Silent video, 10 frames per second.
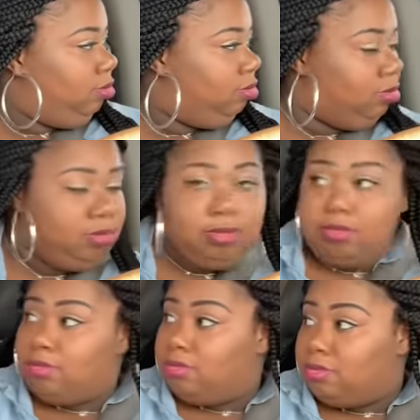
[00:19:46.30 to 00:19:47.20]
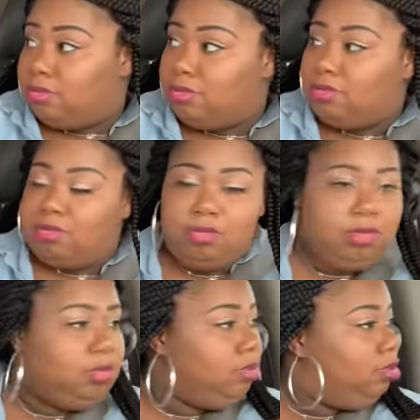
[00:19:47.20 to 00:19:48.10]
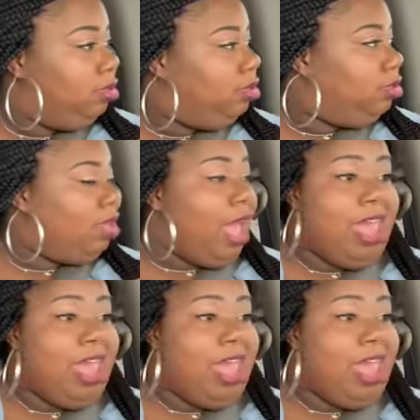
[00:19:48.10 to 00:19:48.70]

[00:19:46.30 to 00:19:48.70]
You playing with me? You driving? We was at the restaurant.